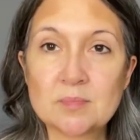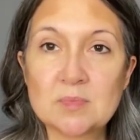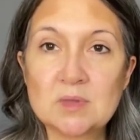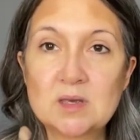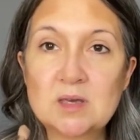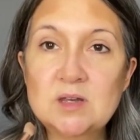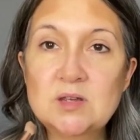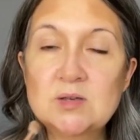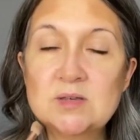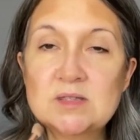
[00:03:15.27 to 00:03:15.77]

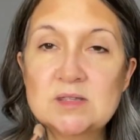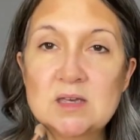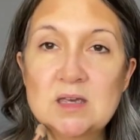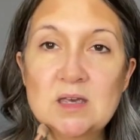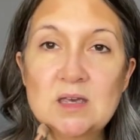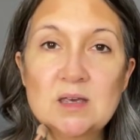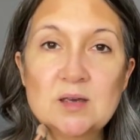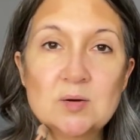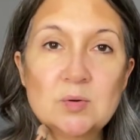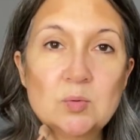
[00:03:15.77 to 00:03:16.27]
Can you
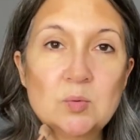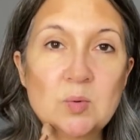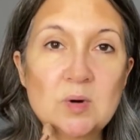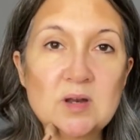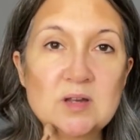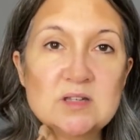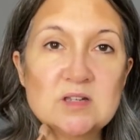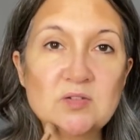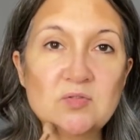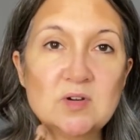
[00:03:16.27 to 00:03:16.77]
see what
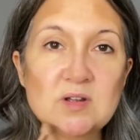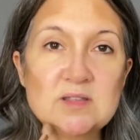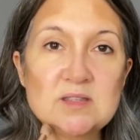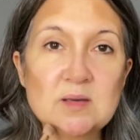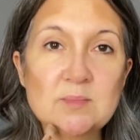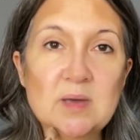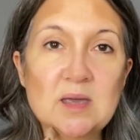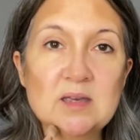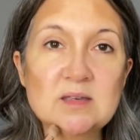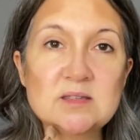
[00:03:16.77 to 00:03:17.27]
a difference
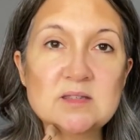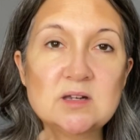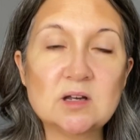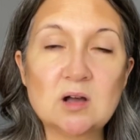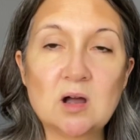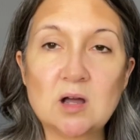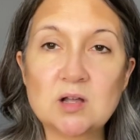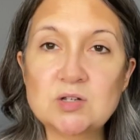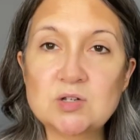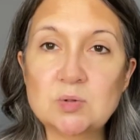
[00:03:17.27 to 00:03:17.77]
it makes to
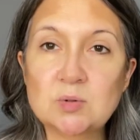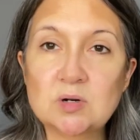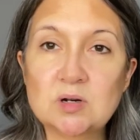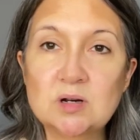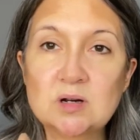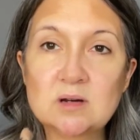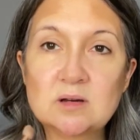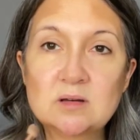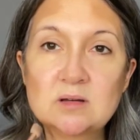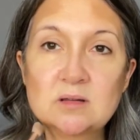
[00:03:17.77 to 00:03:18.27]

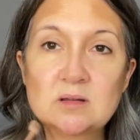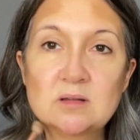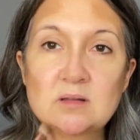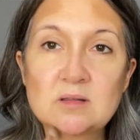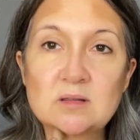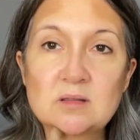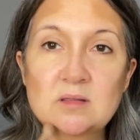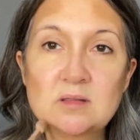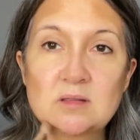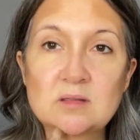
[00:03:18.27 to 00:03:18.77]
contour
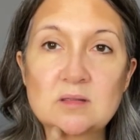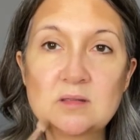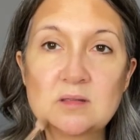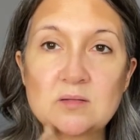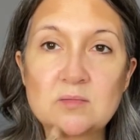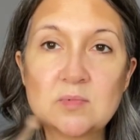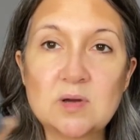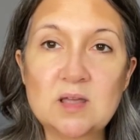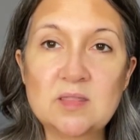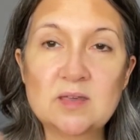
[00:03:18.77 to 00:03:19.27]

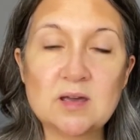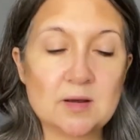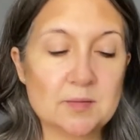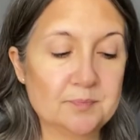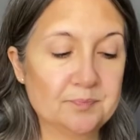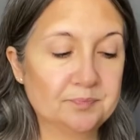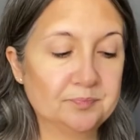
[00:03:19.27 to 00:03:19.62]
right there?